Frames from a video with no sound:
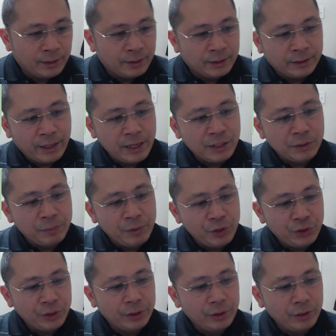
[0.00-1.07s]

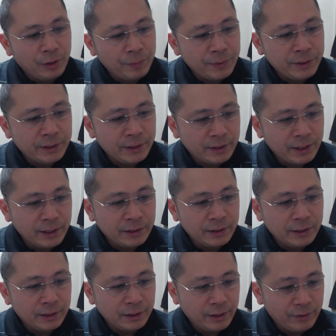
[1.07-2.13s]
Transmission of
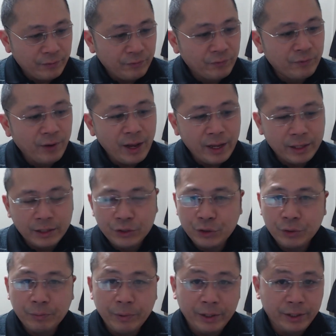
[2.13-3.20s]
sensitive files
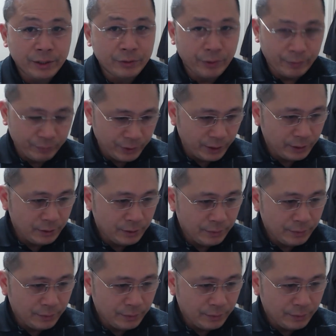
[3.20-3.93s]
should be encrypted